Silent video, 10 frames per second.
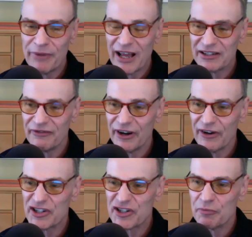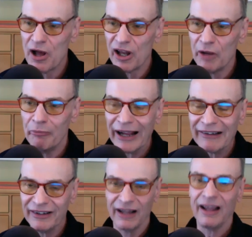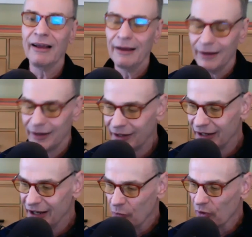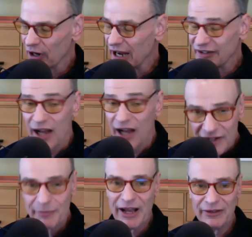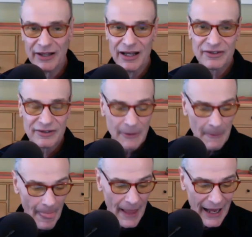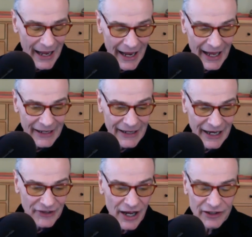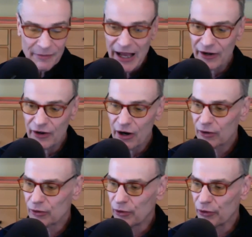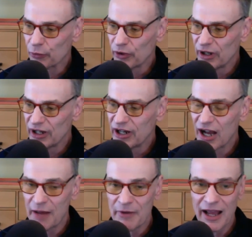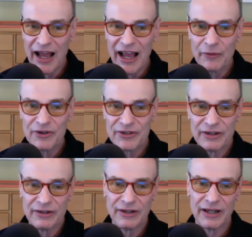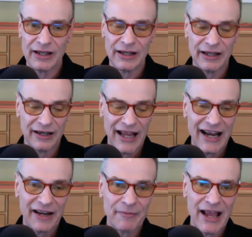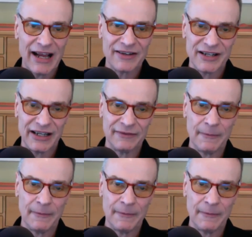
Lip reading: Has a Very Small Amygdala, where I talked about this. And I talked about an article that really caught my eye. It was in Atlantic Magazine.